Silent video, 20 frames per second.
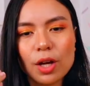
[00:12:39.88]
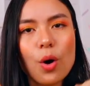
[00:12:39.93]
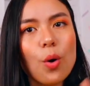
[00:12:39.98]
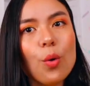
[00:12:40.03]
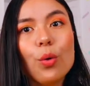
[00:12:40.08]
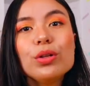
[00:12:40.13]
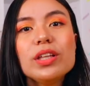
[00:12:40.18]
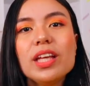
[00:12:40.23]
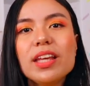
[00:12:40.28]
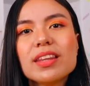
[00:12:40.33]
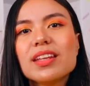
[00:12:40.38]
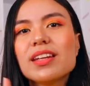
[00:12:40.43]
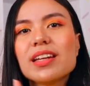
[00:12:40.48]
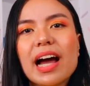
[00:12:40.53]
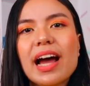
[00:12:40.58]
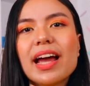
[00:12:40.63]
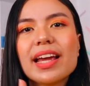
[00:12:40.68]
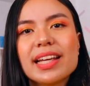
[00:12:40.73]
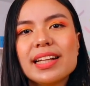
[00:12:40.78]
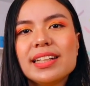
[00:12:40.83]
the only thing
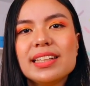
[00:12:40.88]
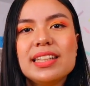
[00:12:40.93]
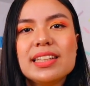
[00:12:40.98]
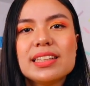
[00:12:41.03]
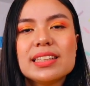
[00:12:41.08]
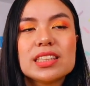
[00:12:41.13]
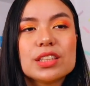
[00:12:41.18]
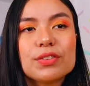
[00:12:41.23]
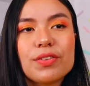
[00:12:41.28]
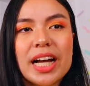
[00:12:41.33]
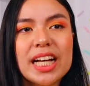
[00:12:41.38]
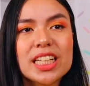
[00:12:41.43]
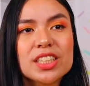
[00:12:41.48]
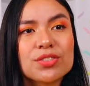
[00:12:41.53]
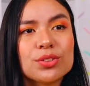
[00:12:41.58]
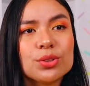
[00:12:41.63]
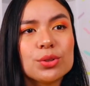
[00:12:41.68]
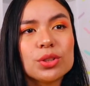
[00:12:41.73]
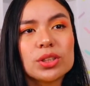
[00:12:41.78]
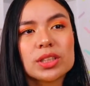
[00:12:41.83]
I can eat is
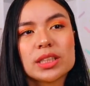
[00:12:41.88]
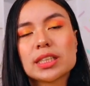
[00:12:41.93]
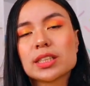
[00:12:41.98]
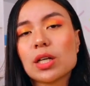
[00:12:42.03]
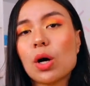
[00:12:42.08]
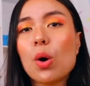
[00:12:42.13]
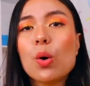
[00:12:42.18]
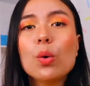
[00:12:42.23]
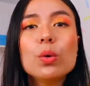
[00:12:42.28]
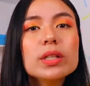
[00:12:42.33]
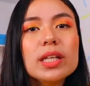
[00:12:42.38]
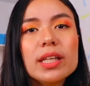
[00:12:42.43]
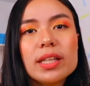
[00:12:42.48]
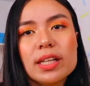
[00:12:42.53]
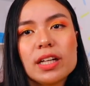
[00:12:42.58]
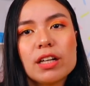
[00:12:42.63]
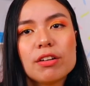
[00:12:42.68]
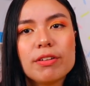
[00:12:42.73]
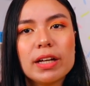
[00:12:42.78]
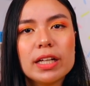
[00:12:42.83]
fast food because it's the only
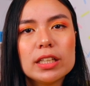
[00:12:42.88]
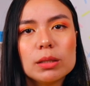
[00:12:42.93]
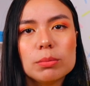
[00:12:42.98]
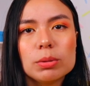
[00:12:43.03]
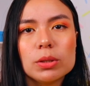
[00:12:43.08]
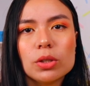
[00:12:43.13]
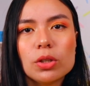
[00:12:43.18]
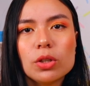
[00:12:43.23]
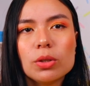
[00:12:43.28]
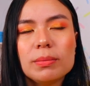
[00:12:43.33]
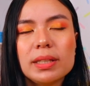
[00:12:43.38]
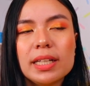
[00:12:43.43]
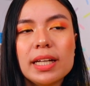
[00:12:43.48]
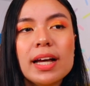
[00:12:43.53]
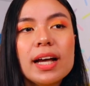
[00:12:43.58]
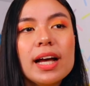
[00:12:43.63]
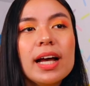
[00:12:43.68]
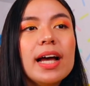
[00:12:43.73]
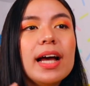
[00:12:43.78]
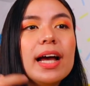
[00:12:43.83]
thing available to
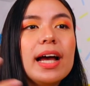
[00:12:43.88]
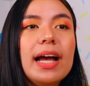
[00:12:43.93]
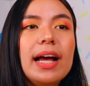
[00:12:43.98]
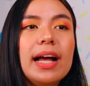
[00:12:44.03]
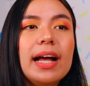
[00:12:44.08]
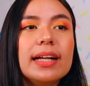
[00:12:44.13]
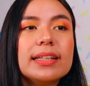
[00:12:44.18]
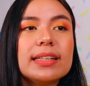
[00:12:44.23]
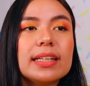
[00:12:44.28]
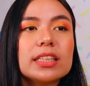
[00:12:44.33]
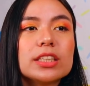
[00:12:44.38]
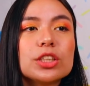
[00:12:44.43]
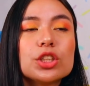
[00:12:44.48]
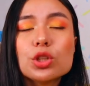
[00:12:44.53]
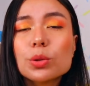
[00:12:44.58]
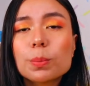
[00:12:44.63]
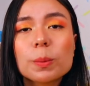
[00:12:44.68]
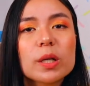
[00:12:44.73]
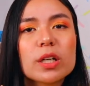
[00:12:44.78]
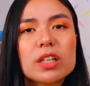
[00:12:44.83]
me and it's
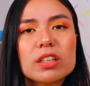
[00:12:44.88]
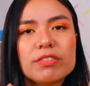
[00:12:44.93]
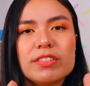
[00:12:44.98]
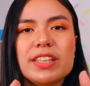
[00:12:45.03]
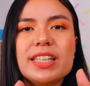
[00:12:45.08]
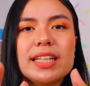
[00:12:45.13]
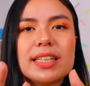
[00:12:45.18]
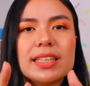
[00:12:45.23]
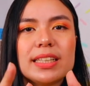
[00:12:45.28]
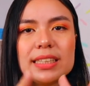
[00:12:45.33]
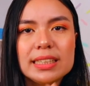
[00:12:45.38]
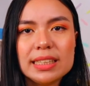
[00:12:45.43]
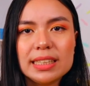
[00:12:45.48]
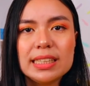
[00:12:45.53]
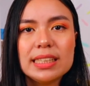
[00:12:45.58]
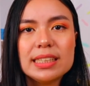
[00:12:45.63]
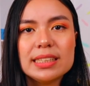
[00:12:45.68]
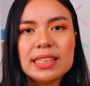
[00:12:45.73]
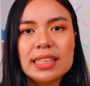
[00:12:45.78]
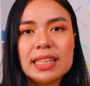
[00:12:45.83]
super convenient and
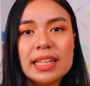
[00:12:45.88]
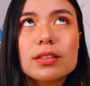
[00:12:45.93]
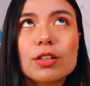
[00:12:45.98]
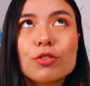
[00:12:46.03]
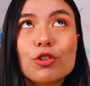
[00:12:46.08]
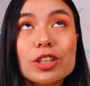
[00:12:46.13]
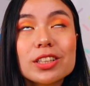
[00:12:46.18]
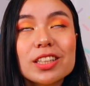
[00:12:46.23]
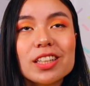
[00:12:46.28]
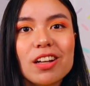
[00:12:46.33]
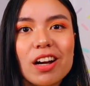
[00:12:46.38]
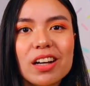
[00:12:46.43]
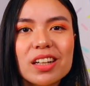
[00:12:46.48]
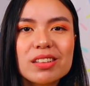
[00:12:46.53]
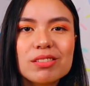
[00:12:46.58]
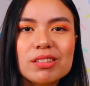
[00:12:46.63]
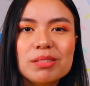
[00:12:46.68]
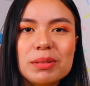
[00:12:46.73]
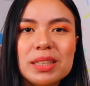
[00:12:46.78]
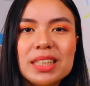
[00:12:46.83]
easy. Of course, the
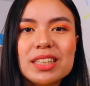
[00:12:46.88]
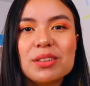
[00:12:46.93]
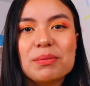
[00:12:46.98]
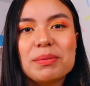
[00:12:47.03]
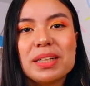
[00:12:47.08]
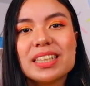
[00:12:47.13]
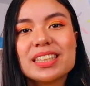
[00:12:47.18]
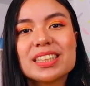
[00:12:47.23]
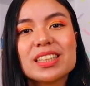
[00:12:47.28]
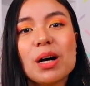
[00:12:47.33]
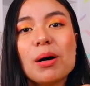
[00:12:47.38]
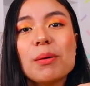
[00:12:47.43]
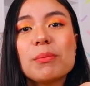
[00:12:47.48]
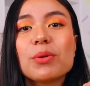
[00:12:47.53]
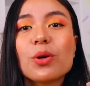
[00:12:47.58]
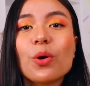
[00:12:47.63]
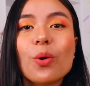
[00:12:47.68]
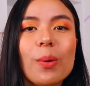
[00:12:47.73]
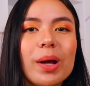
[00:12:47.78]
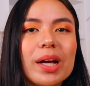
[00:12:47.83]
target would be to make
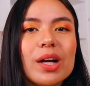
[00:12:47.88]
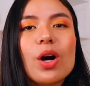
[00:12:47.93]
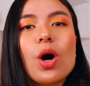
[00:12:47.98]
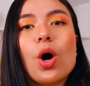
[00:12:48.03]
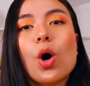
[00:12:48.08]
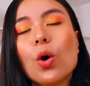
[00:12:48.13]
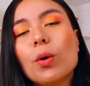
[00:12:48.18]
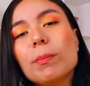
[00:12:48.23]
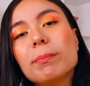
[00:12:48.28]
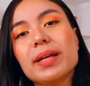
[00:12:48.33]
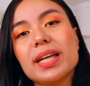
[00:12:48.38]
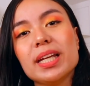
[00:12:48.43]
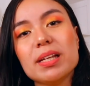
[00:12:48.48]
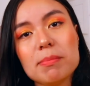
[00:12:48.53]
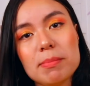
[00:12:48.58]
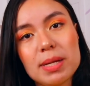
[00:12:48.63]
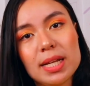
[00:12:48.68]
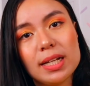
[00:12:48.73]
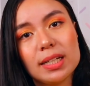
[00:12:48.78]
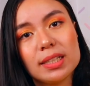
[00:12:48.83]
some quick homemade
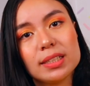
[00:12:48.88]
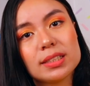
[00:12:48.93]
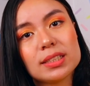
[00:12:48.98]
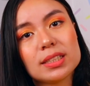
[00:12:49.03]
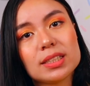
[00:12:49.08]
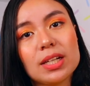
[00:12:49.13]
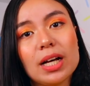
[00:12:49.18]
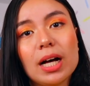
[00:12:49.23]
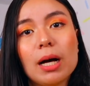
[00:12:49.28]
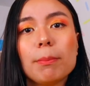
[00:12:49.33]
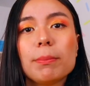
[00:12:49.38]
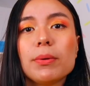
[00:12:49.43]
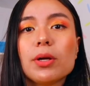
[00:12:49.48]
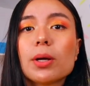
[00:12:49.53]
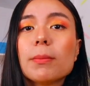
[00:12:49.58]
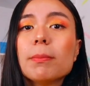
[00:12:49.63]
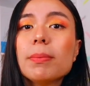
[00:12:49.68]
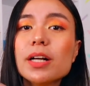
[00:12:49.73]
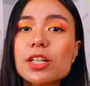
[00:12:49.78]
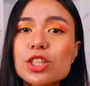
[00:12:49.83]
meals to help
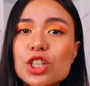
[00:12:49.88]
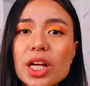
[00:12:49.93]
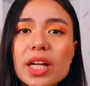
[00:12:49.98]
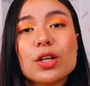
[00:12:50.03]
your budget